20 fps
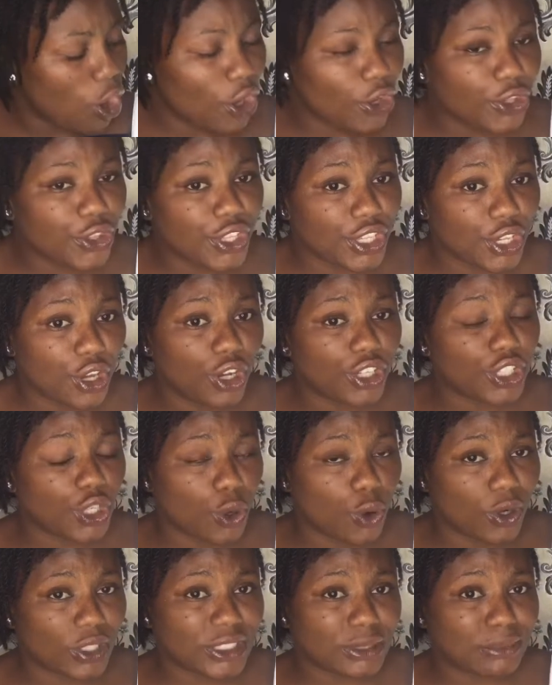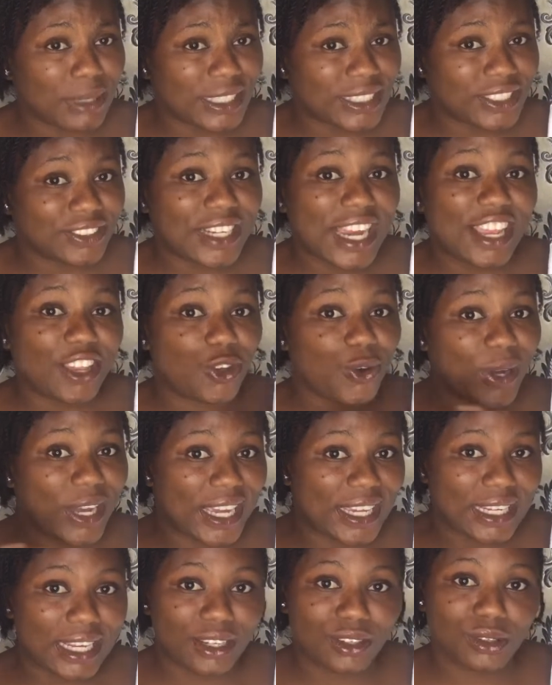the course material in your
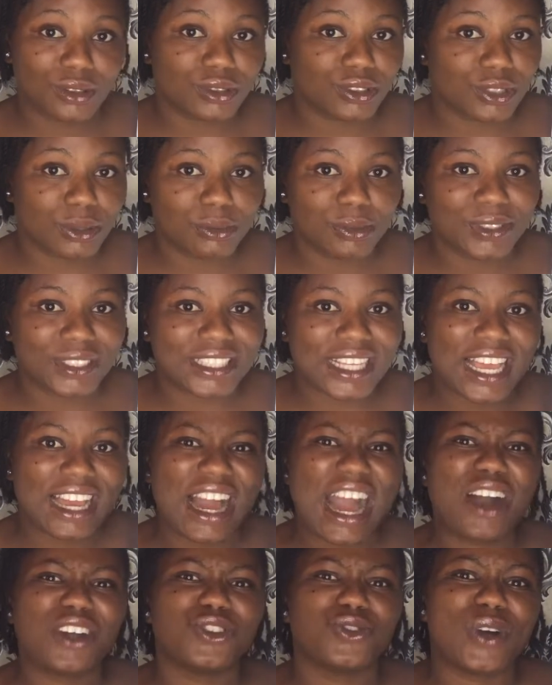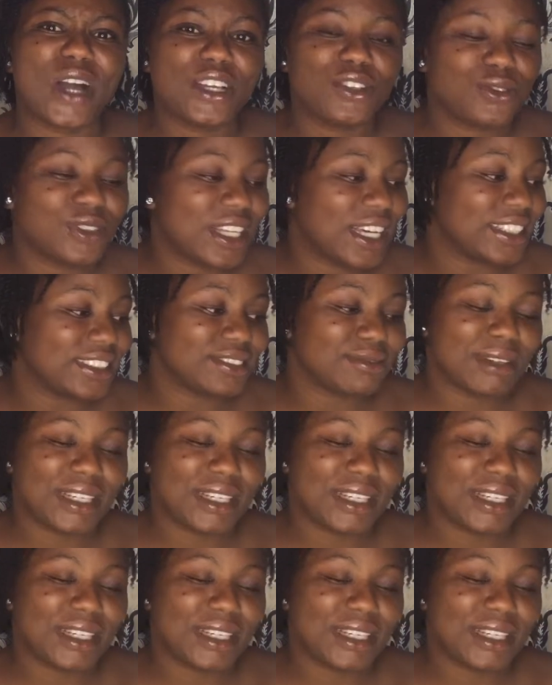head. I don't know, some people say, how do I do that?